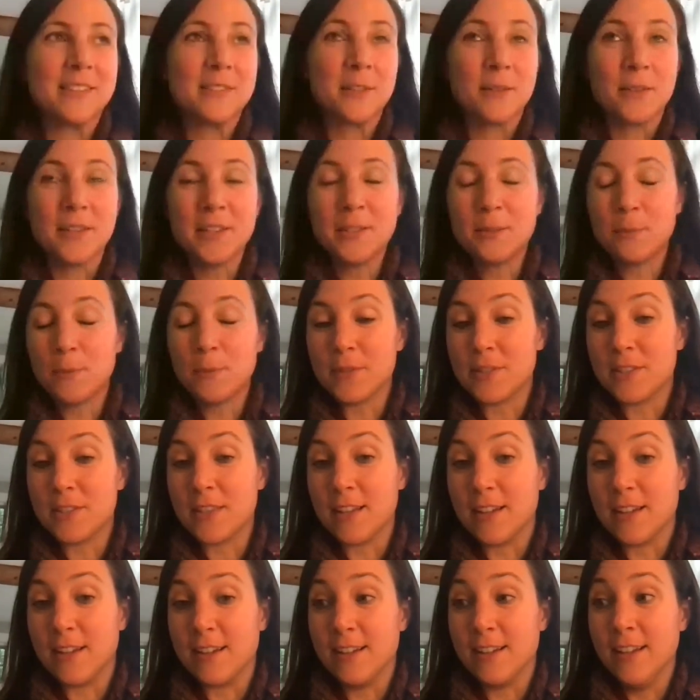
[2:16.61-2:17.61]
So this was
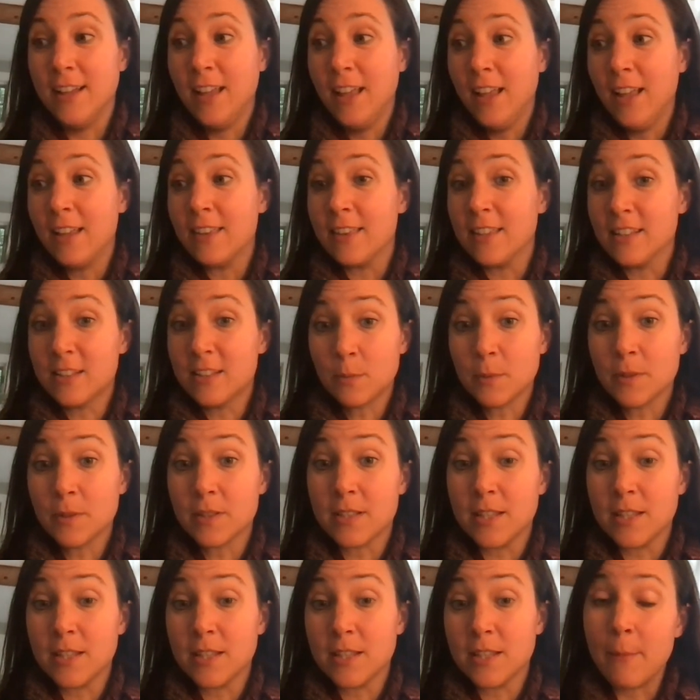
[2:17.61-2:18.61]
the this
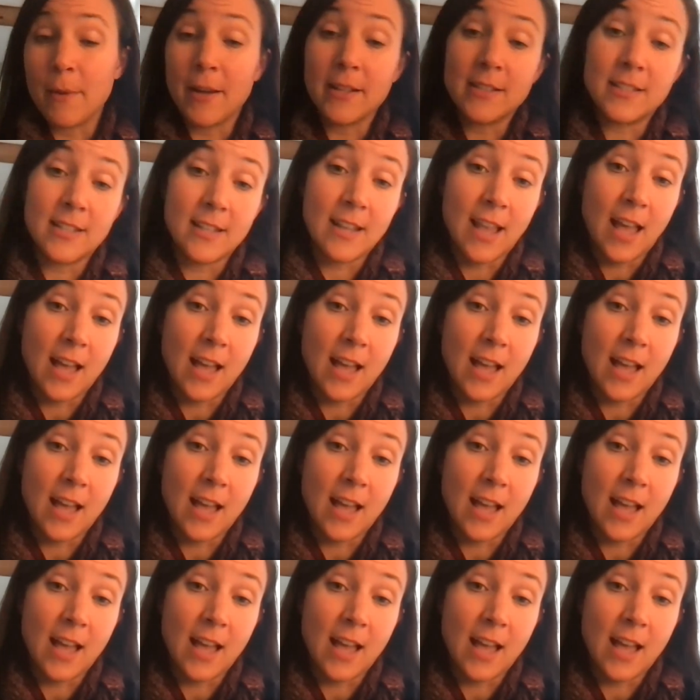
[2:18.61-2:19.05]
was the MIT